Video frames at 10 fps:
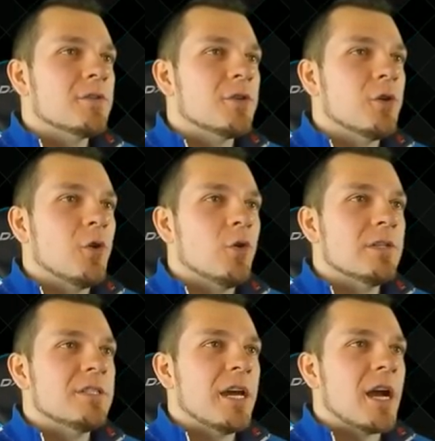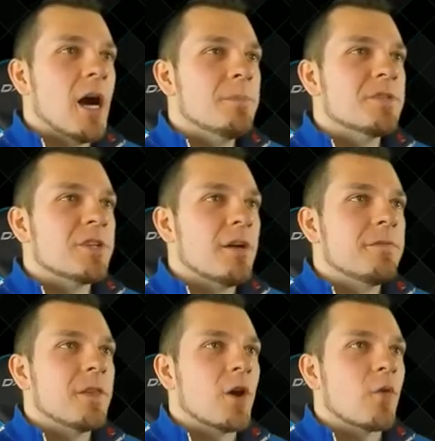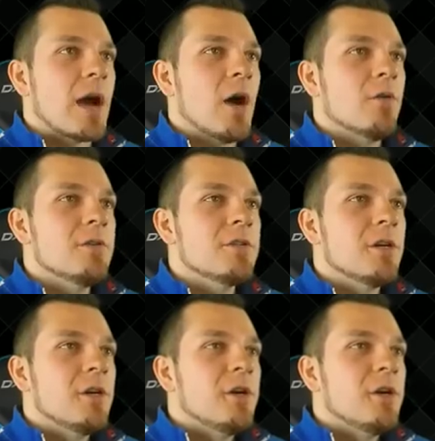to dig up stuff in the ground,